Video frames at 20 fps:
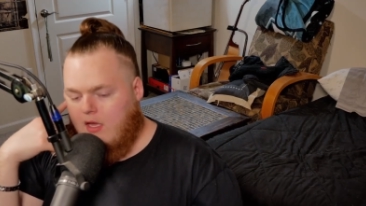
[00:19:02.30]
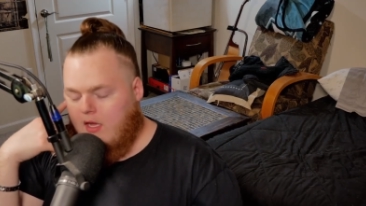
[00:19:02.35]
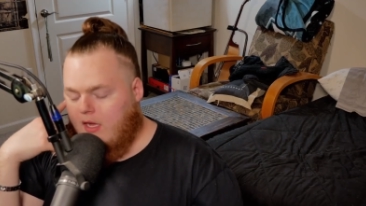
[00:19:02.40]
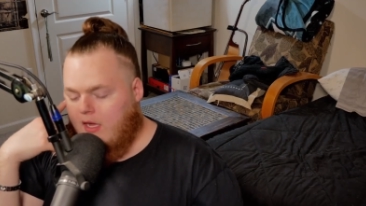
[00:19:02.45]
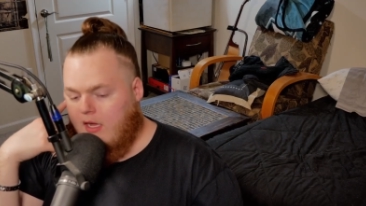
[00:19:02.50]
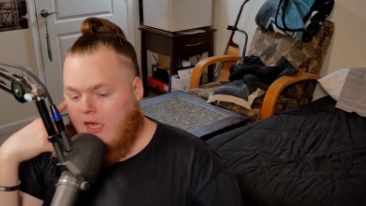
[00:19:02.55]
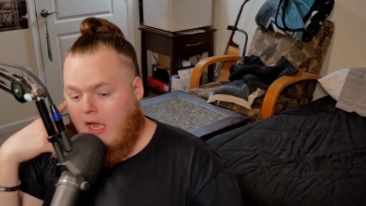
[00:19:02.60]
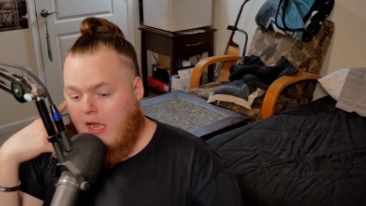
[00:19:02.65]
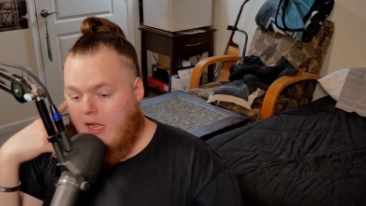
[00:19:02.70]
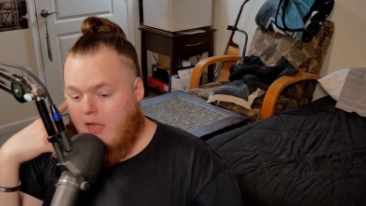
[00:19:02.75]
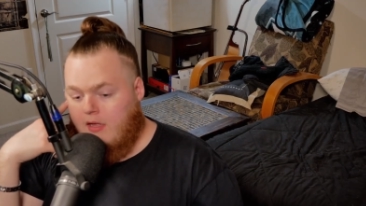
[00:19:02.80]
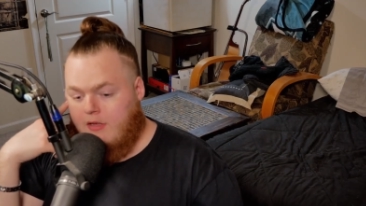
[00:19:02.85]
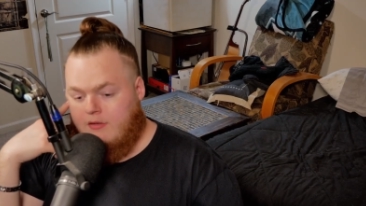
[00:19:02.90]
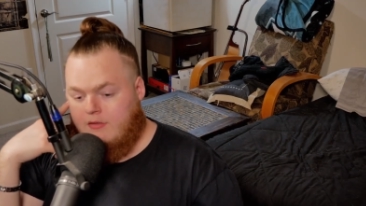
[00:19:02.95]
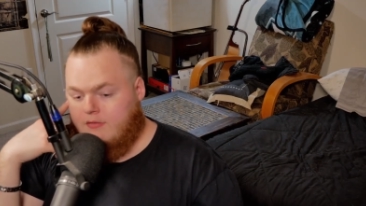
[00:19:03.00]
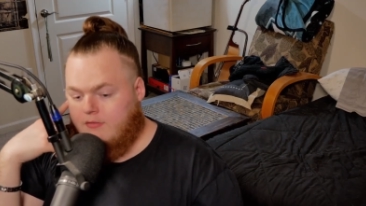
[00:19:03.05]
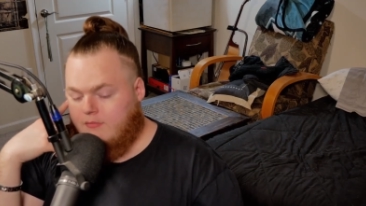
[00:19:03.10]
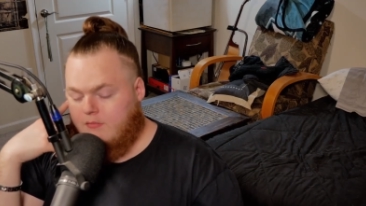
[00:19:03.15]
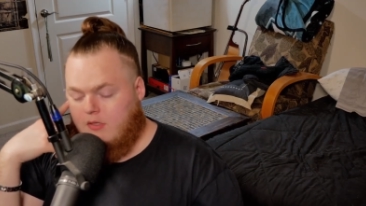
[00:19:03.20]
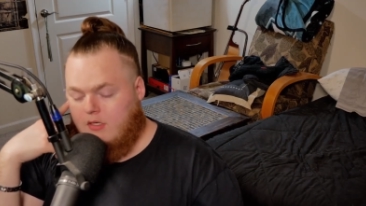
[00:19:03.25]
I,
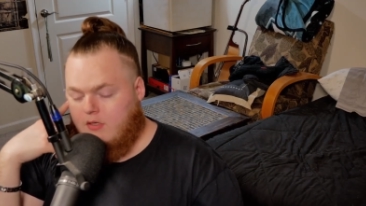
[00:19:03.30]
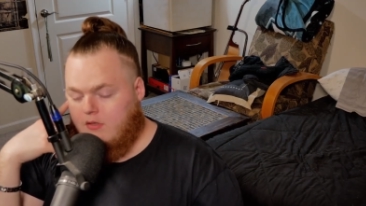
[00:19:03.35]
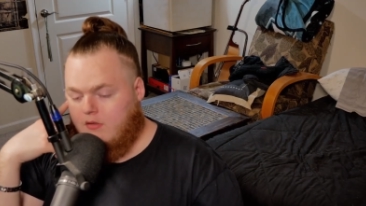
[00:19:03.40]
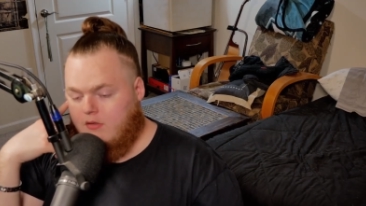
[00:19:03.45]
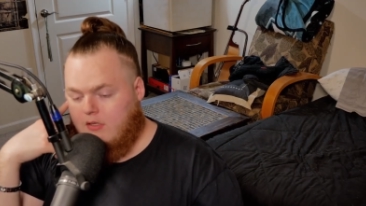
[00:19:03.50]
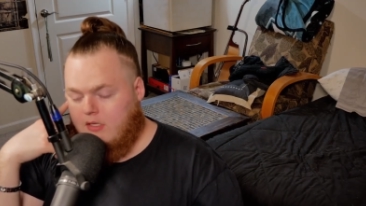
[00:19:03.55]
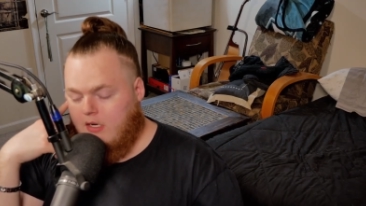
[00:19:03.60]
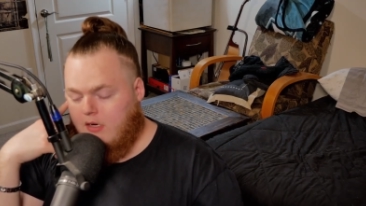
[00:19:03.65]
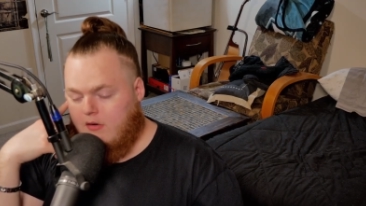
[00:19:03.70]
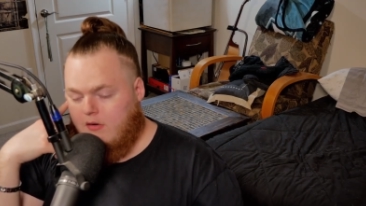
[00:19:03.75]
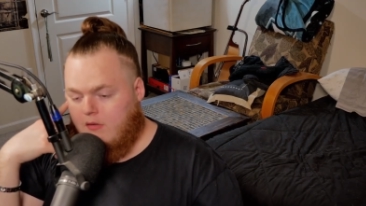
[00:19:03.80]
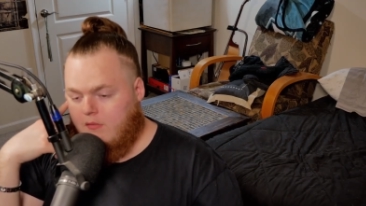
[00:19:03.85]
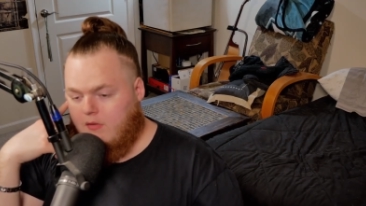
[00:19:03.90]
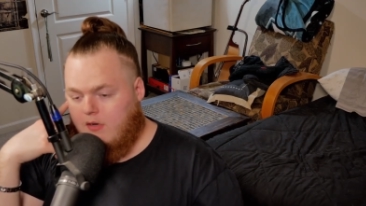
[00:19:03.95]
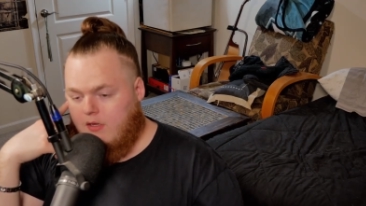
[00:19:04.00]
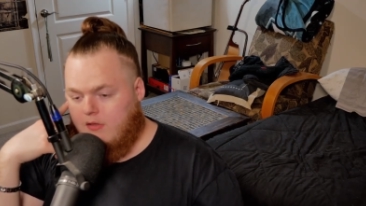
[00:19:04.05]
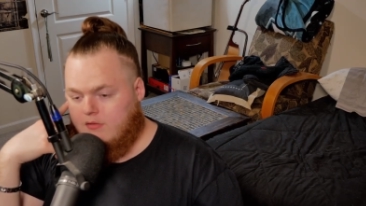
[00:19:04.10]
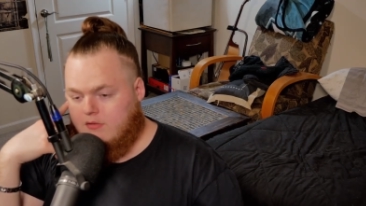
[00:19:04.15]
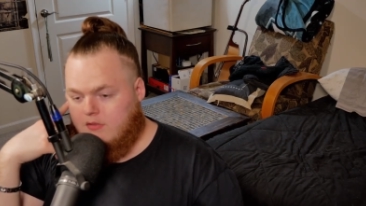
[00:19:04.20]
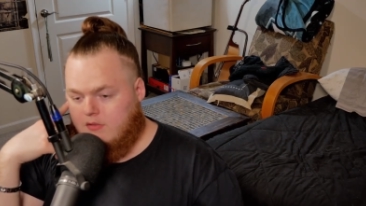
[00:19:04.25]
I, bro, I don't know
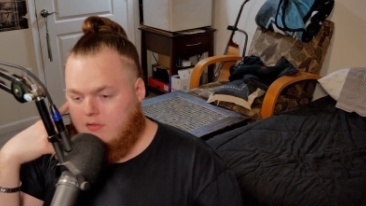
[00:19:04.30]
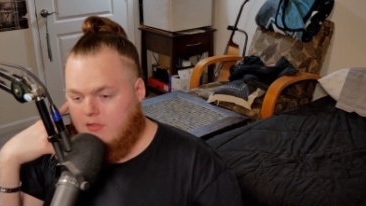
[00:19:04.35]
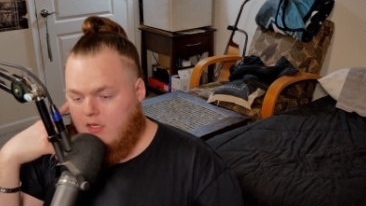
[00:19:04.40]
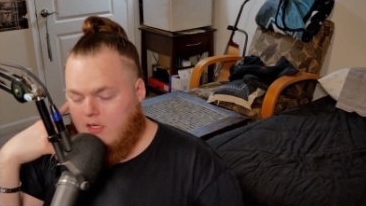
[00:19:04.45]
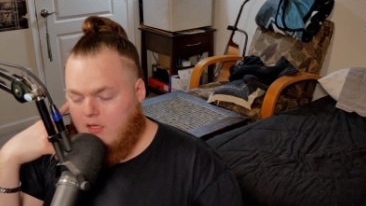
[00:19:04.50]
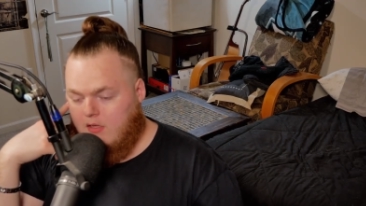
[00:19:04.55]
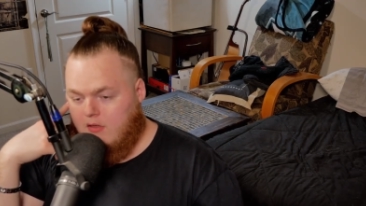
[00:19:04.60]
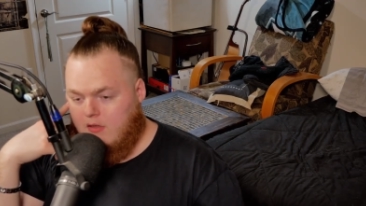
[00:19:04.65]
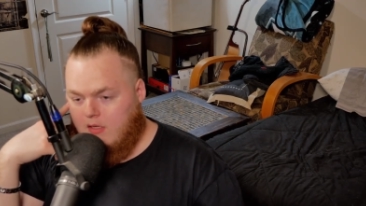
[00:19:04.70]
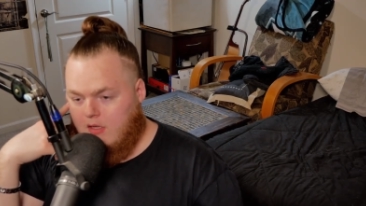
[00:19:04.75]
what else to say.